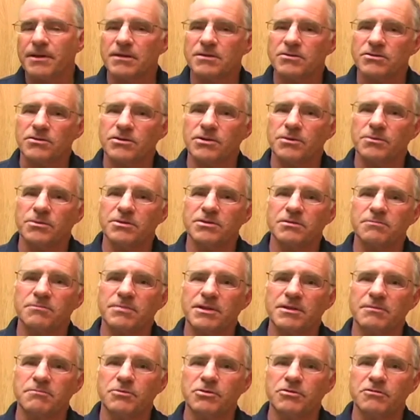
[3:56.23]
So there was a
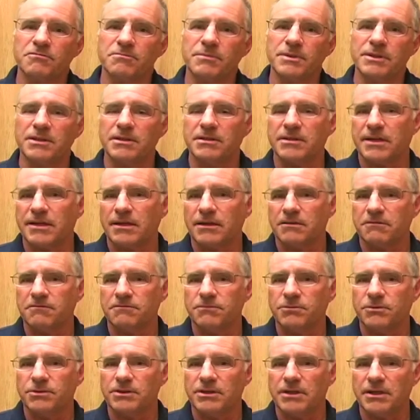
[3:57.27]
big movement in
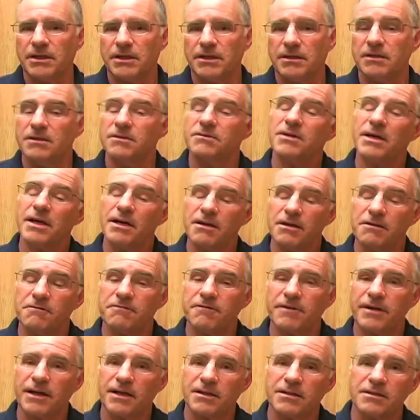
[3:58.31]
California, and in
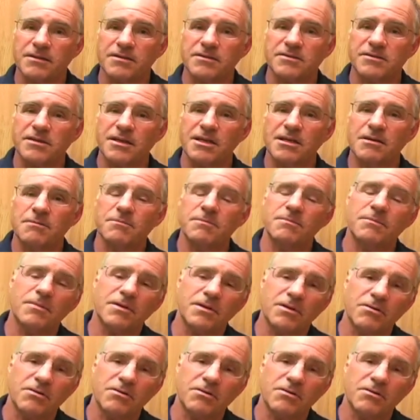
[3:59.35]
fact the same